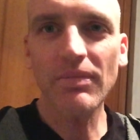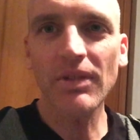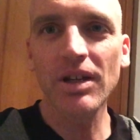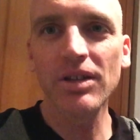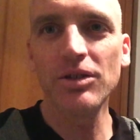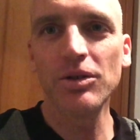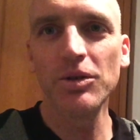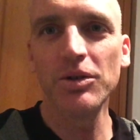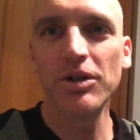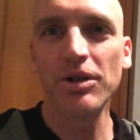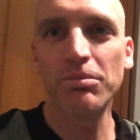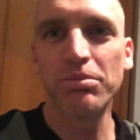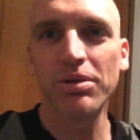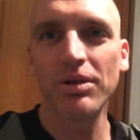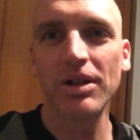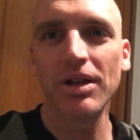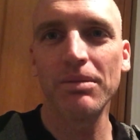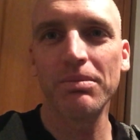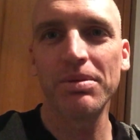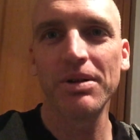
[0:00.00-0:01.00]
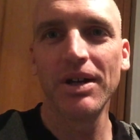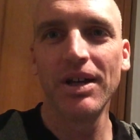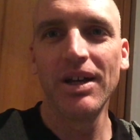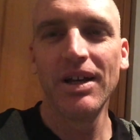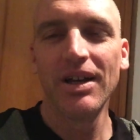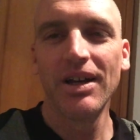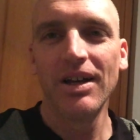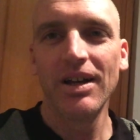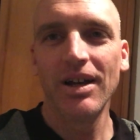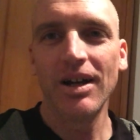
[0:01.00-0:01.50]
doing your pull-up,
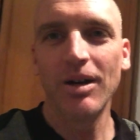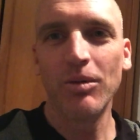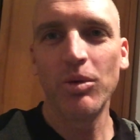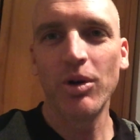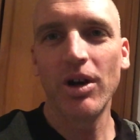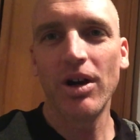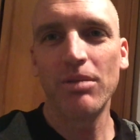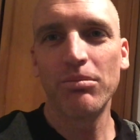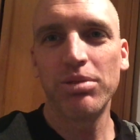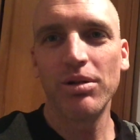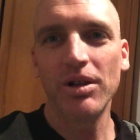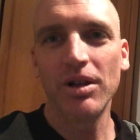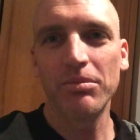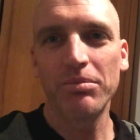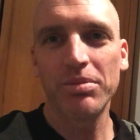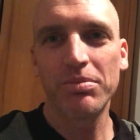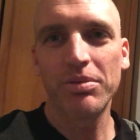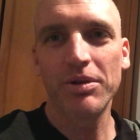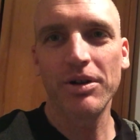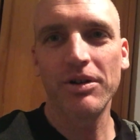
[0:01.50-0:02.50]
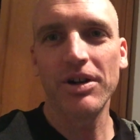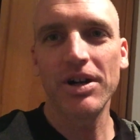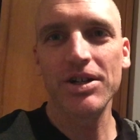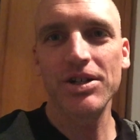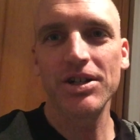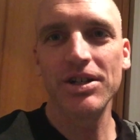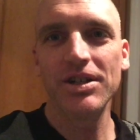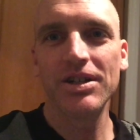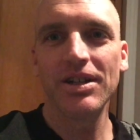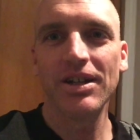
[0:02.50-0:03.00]
one arm pull-up
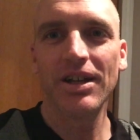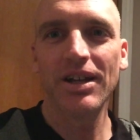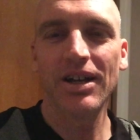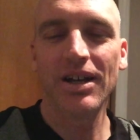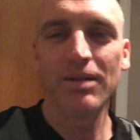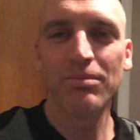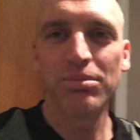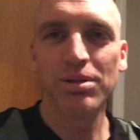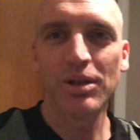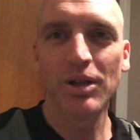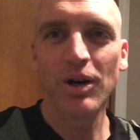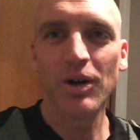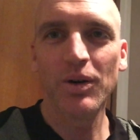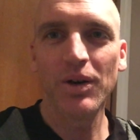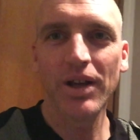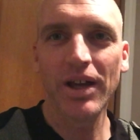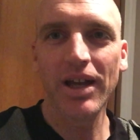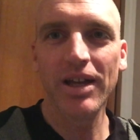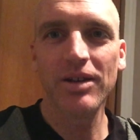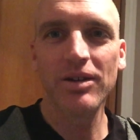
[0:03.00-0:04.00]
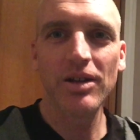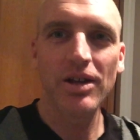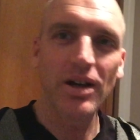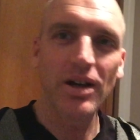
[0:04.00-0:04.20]
progression below, and